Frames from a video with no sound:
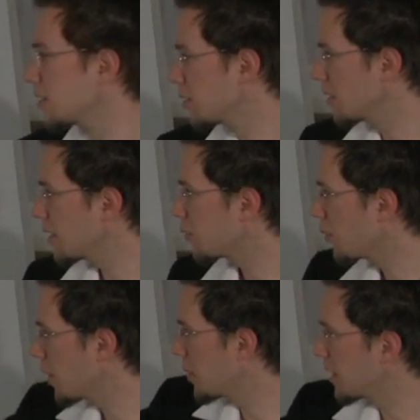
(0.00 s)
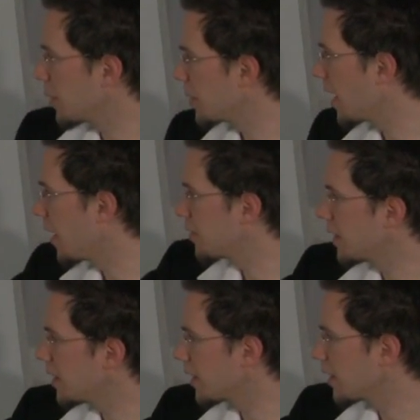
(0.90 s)
So this format that we have
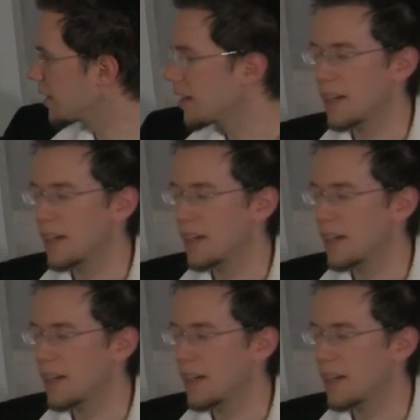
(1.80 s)
here